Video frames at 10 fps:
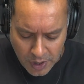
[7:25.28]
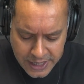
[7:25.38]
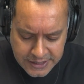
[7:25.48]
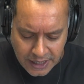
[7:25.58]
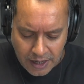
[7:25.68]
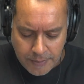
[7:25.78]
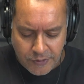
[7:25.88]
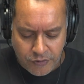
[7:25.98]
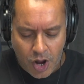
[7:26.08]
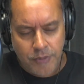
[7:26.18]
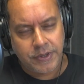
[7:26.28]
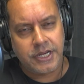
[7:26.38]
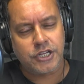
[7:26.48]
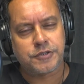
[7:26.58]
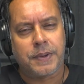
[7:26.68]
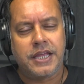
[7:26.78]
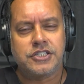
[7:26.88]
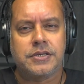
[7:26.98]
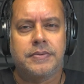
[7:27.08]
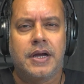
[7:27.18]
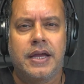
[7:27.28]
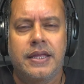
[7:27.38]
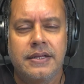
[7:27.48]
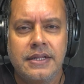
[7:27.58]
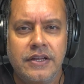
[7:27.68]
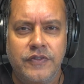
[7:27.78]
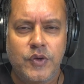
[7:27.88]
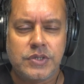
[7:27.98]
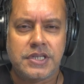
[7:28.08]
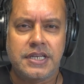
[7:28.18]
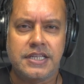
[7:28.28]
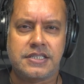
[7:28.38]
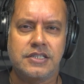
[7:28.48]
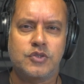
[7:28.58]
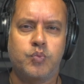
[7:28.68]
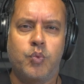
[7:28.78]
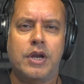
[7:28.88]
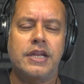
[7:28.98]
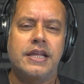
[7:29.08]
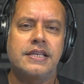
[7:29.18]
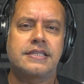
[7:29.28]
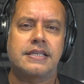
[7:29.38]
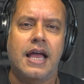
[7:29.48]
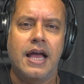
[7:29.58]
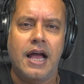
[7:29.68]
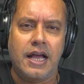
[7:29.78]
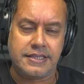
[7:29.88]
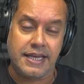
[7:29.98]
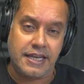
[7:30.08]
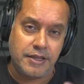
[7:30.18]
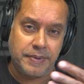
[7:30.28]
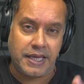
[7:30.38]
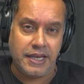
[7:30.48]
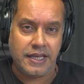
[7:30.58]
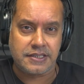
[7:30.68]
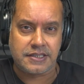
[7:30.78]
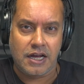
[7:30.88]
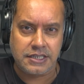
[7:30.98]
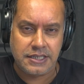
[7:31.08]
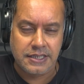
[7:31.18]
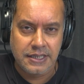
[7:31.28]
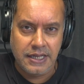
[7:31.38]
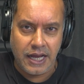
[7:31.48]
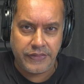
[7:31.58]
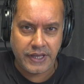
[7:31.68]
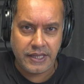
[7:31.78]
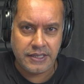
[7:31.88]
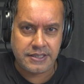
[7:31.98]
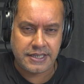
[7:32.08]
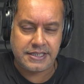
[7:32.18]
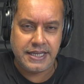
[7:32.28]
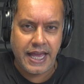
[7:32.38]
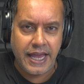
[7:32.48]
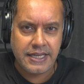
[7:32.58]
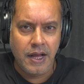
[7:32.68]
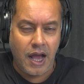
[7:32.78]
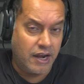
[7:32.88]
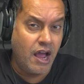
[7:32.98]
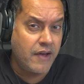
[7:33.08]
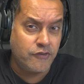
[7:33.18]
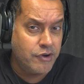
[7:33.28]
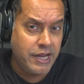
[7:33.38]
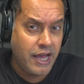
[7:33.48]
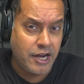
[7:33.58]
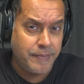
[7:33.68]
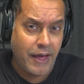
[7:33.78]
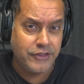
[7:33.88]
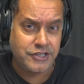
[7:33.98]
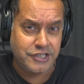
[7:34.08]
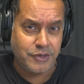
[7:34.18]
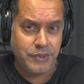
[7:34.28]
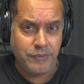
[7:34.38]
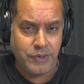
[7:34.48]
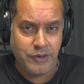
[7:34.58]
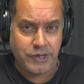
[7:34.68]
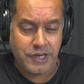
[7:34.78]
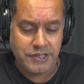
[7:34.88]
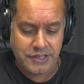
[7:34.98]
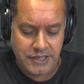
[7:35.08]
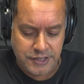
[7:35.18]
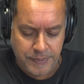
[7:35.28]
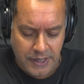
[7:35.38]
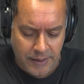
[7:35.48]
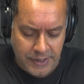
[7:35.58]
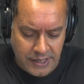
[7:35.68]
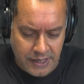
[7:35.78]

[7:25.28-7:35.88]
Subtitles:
is the Club of Rome? Can you explain to my viewers and listeners what it is? I said at the beginning it started, I think, in 1968. And I haven't really heard about this until we looked into this. But, I mean,